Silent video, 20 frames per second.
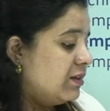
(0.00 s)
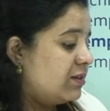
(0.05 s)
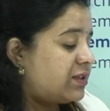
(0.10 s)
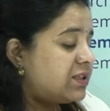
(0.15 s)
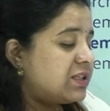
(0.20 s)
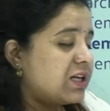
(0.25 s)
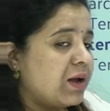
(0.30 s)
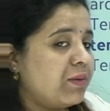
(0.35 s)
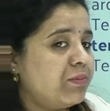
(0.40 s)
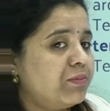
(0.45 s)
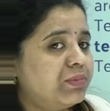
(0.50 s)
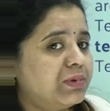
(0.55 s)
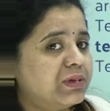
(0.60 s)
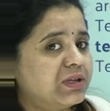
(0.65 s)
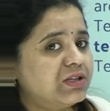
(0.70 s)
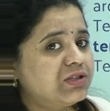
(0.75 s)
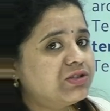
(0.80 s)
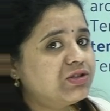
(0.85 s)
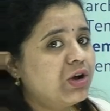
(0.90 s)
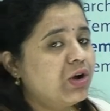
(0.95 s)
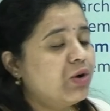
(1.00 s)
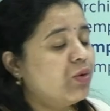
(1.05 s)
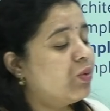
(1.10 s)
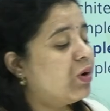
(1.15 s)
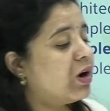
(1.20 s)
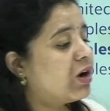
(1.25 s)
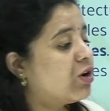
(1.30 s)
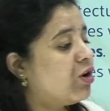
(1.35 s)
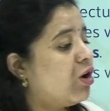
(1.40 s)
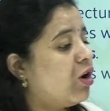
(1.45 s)
The temples
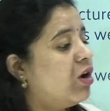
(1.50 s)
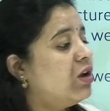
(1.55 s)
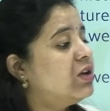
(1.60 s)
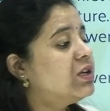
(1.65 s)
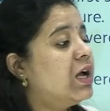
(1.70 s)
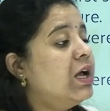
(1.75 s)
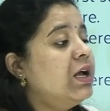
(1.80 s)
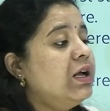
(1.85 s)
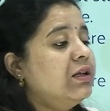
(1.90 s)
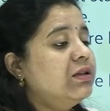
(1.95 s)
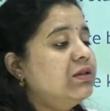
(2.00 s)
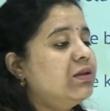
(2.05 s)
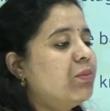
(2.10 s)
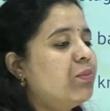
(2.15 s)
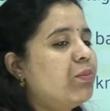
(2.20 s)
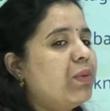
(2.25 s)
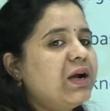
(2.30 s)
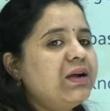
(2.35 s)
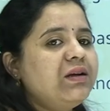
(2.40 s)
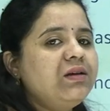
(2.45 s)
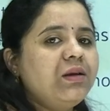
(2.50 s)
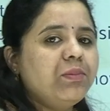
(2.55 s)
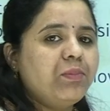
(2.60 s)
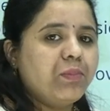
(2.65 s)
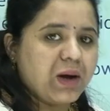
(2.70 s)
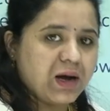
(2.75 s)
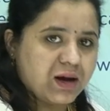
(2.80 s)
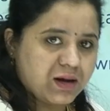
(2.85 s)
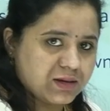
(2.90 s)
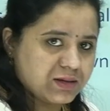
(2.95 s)
were called the
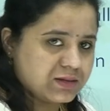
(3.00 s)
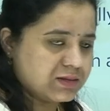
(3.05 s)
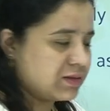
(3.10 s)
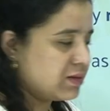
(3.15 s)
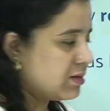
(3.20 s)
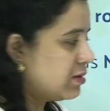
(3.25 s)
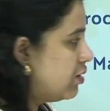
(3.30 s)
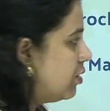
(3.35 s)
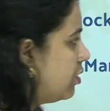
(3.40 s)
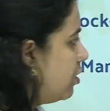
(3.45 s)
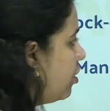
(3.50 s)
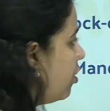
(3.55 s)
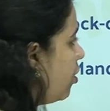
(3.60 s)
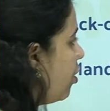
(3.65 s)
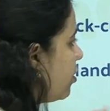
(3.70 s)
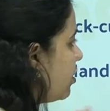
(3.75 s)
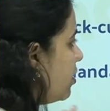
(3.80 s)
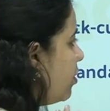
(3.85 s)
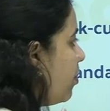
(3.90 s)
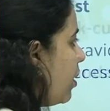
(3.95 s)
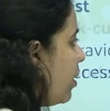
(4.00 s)
mantapas or the